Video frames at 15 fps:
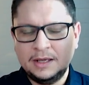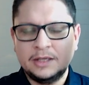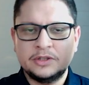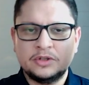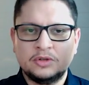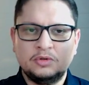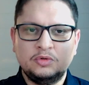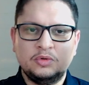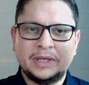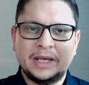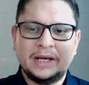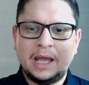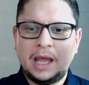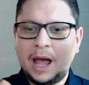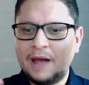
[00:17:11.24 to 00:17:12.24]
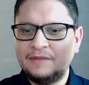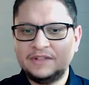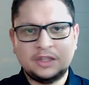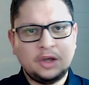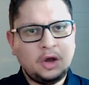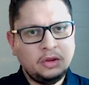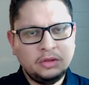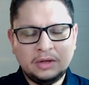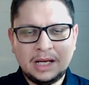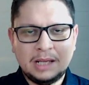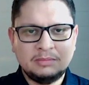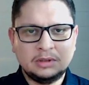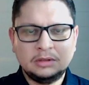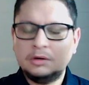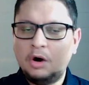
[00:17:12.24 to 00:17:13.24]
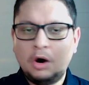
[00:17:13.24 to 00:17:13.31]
So you can have it on the label